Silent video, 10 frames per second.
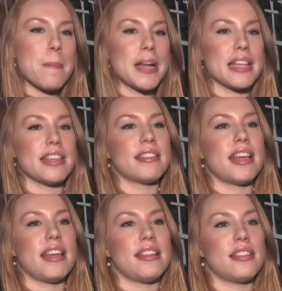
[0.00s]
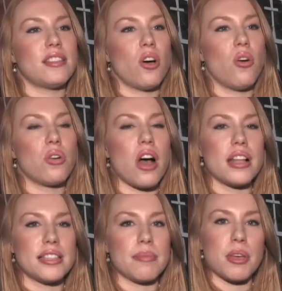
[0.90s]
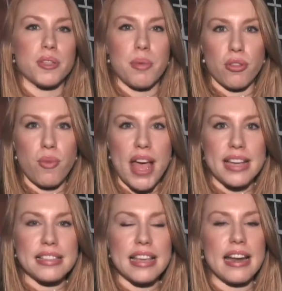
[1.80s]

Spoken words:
But I think that the whole concept goes both ways.